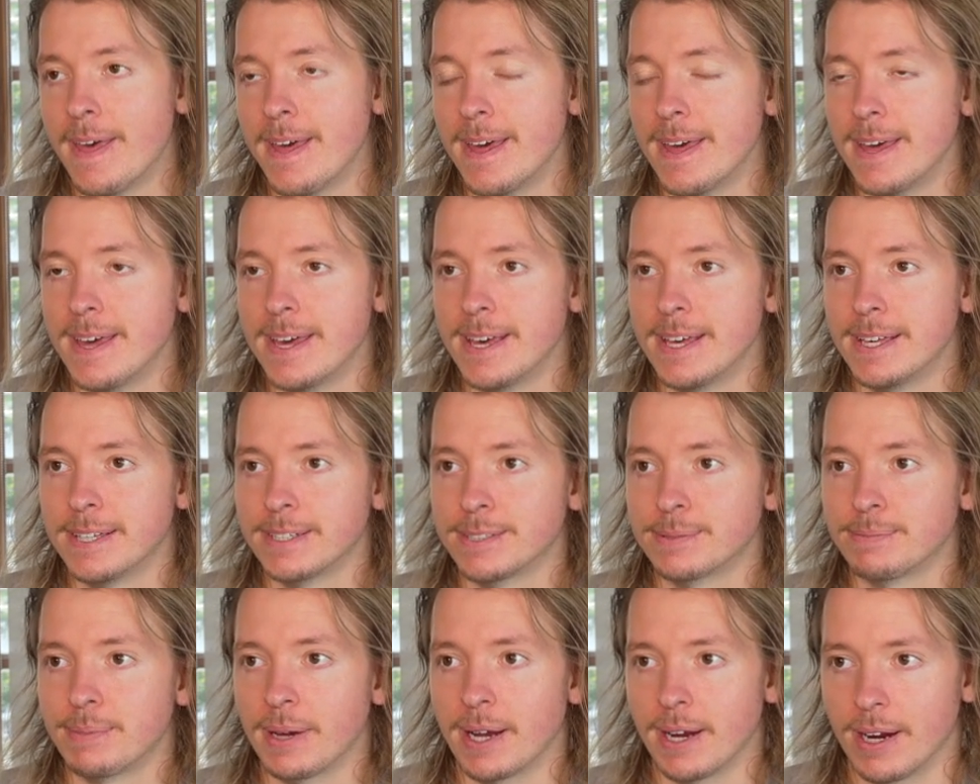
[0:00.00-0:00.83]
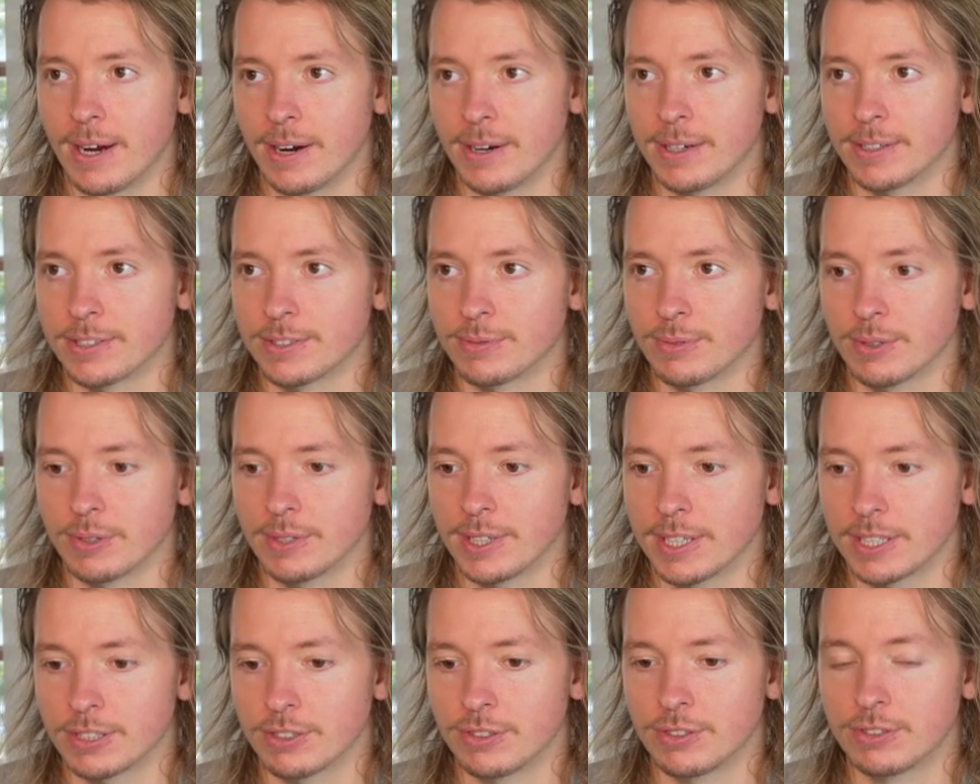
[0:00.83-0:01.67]
his parents were
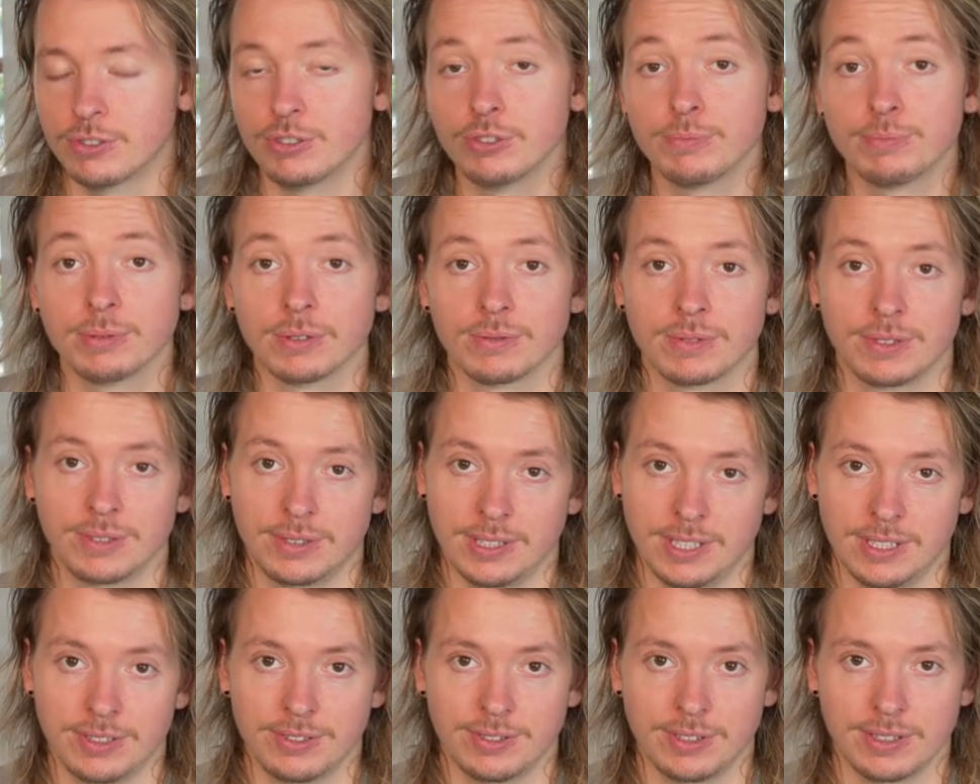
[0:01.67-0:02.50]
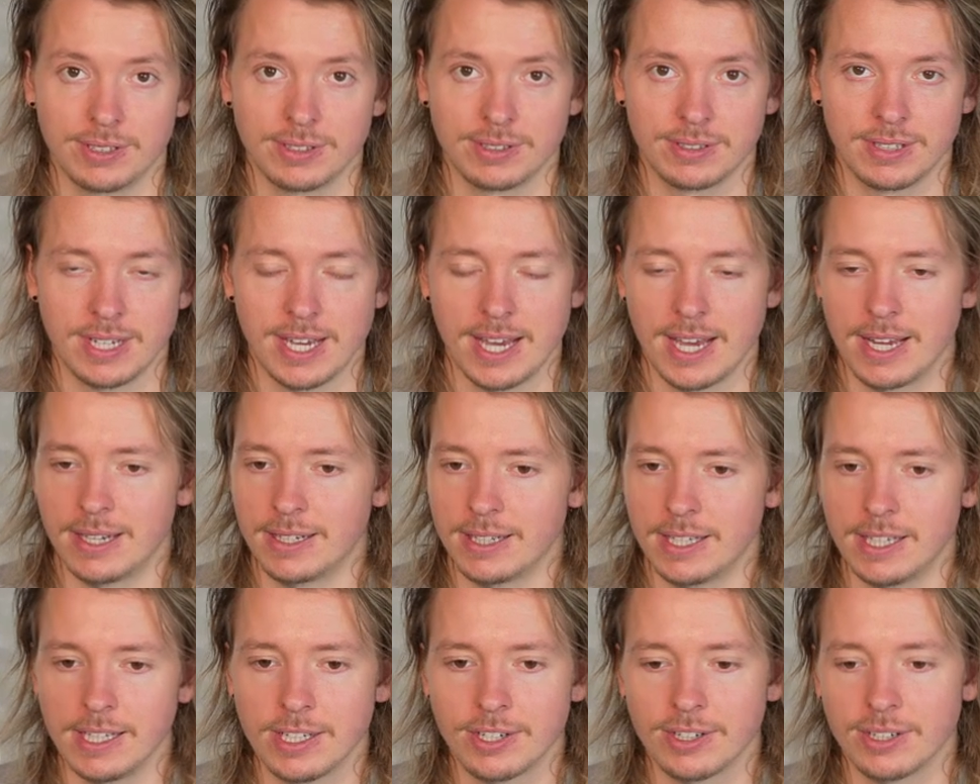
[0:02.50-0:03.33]
like super religious and
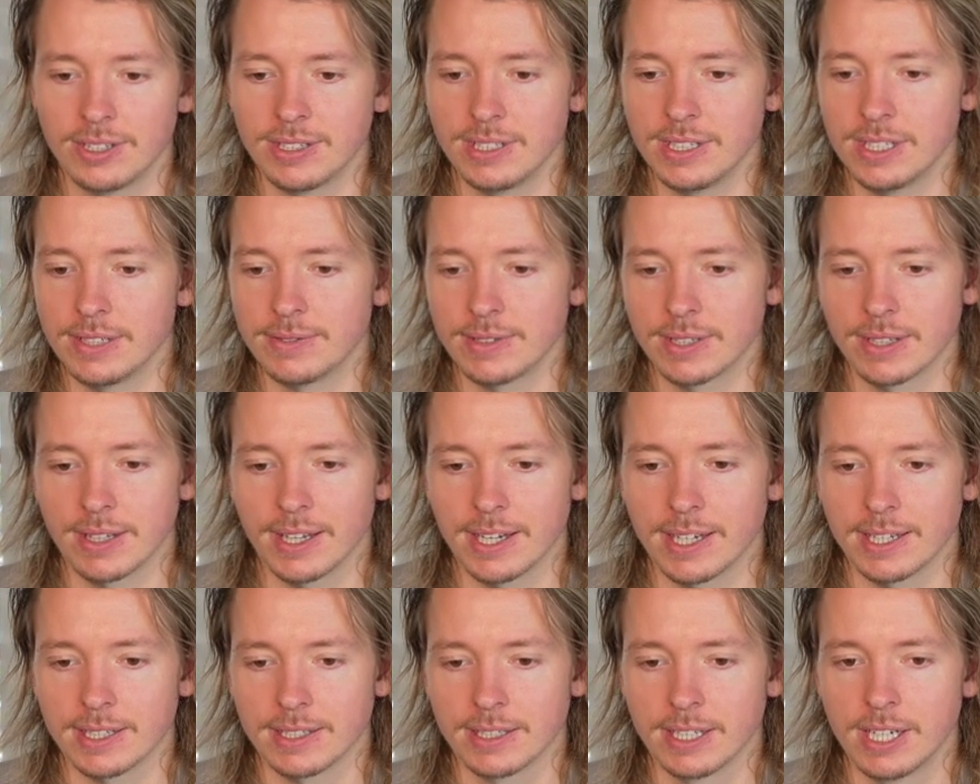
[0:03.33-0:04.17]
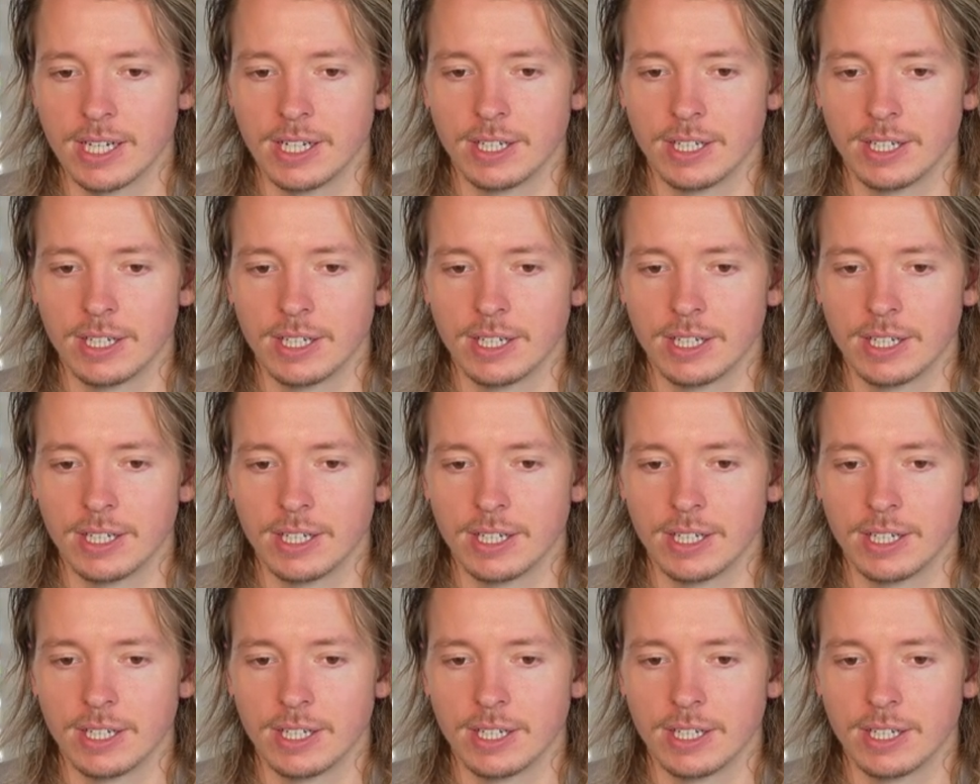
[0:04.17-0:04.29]
he couldn't even like